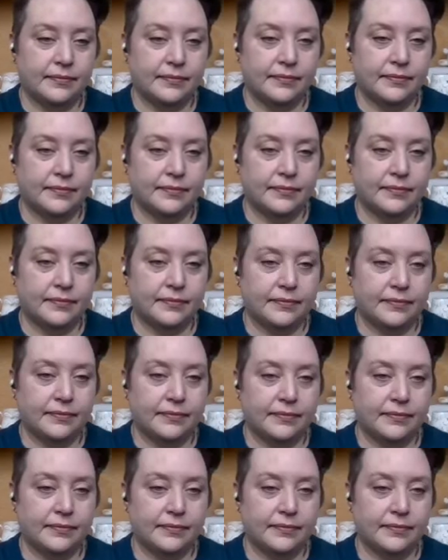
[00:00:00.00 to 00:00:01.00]

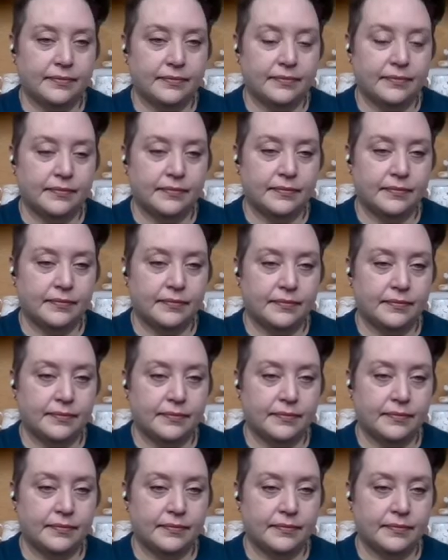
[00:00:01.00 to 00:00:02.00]

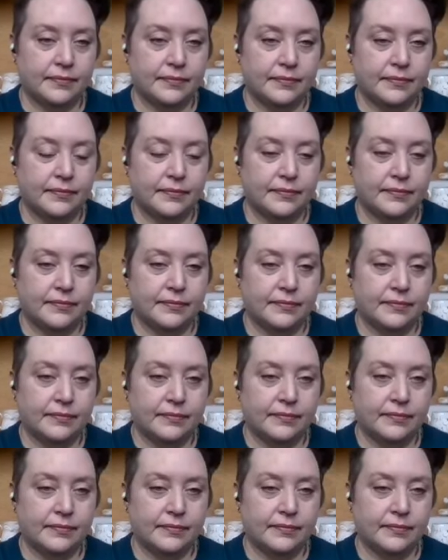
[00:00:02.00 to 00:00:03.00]

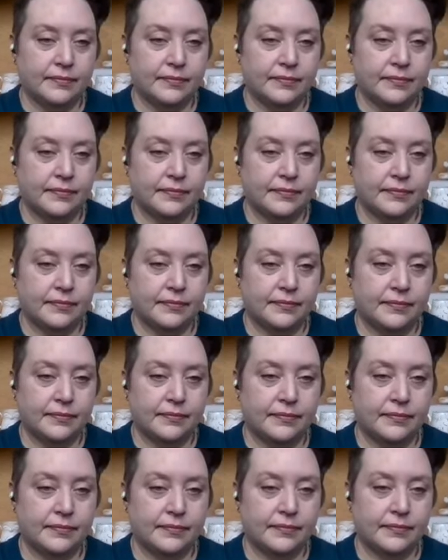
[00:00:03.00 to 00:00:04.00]

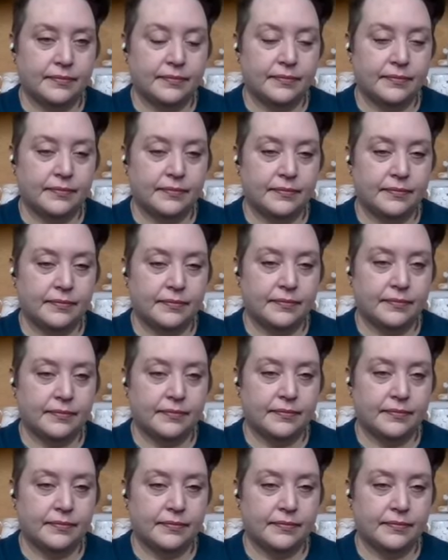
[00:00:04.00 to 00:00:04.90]
No words are spoken by the person on screen.